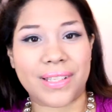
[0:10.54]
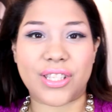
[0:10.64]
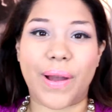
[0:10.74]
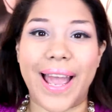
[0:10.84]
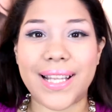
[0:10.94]

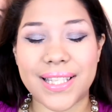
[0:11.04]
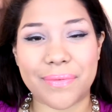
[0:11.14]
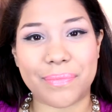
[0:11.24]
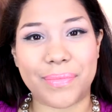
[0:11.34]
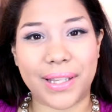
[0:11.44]
So I had
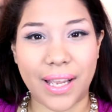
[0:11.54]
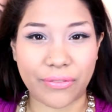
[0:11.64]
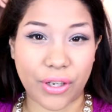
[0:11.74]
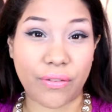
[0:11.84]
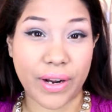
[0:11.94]
some
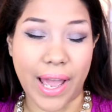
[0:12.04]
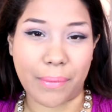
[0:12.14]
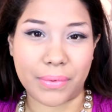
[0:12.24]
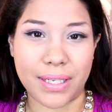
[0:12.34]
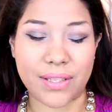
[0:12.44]
leftover
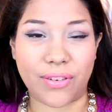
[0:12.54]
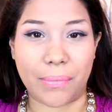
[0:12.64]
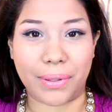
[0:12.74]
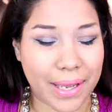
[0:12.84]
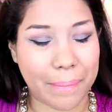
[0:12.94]
empties
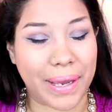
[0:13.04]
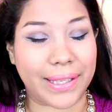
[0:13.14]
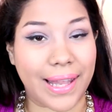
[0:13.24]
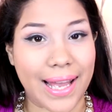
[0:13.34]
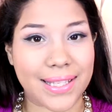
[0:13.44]
from my
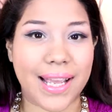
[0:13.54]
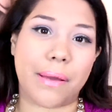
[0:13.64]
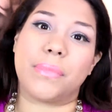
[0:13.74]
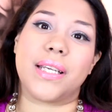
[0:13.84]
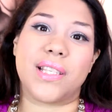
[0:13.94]
last
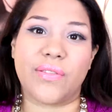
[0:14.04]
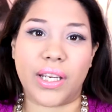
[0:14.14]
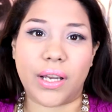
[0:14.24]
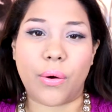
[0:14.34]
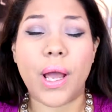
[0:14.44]
empties
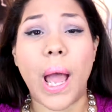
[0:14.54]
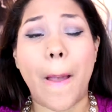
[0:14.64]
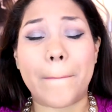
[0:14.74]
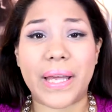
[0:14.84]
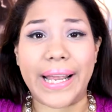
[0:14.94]
video,
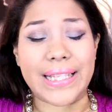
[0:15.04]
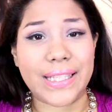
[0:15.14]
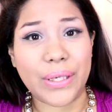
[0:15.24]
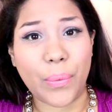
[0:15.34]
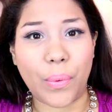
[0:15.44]
but I
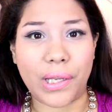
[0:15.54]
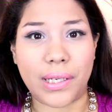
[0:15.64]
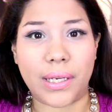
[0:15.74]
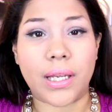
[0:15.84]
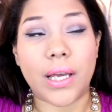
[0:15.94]
didn't want
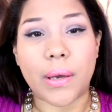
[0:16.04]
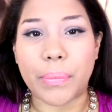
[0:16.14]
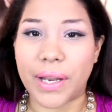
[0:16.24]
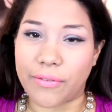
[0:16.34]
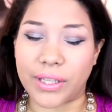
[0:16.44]
to
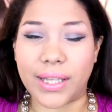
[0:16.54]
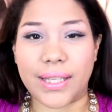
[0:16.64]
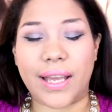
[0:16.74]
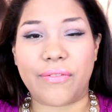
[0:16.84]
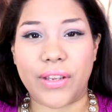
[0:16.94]
put everything
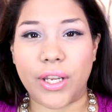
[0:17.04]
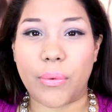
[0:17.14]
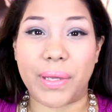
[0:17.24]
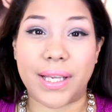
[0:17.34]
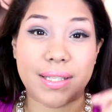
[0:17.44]
in that video
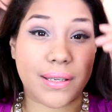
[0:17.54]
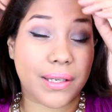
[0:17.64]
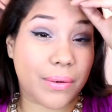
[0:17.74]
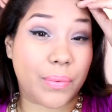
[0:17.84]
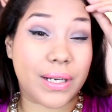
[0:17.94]
because it
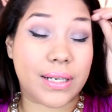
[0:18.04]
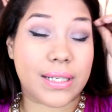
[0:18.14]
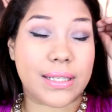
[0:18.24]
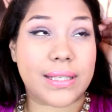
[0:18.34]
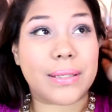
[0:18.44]

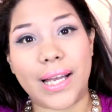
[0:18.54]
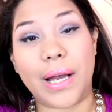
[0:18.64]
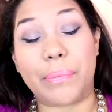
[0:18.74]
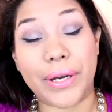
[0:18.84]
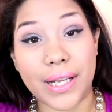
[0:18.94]
was
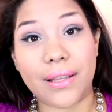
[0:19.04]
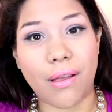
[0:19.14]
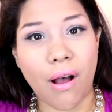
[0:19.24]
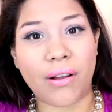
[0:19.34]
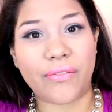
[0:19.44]
a pretty
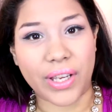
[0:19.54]
long